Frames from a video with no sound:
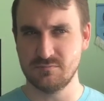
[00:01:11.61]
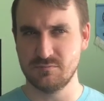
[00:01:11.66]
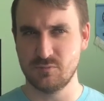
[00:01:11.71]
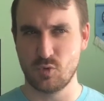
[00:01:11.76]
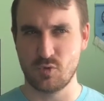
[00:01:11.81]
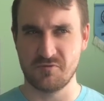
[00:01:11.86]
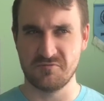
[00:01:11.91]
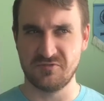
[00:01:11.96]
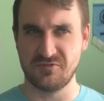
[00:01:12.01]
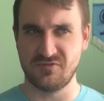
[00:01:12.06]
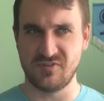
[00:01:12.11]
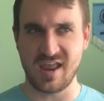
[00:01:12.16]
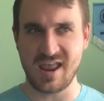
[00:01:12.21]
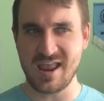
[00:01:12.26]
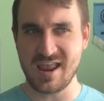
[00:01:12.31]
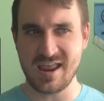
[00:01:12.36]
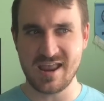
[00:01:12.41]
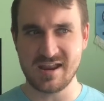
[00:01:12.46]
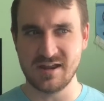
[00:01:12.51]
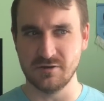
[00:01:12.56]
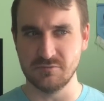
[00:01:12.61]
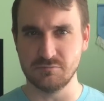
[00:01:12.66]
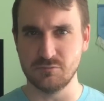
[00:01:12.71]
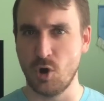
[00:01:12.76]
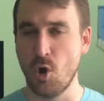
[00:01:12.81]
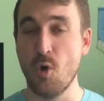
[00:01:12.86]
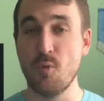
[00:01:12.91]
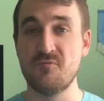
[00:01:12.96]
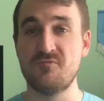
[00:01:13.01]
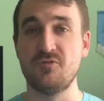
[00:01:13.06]
more vague
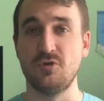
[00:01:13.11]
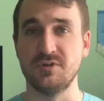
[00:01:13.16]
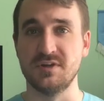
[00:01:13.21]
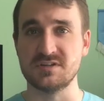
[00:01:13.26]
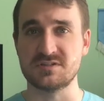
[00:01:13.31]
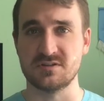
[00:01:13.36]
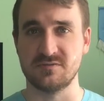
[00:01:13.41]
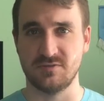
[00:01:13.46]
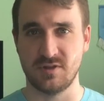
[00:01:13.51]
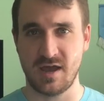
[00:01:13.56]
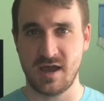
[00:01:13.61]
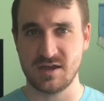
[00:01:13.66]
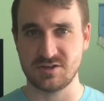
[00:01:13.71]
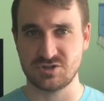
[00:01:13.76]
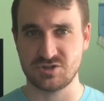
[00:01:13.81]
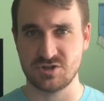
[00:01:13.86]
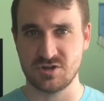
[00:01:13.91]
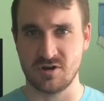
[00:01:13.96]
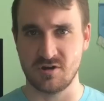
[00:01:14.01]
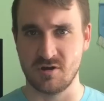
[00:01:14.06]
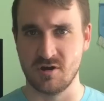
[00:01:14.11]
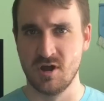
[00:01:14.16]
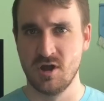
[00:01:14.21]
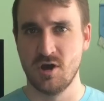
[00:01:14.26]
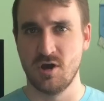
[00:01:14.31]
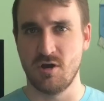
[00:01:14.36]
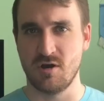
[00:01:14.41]
hopefulness of last year,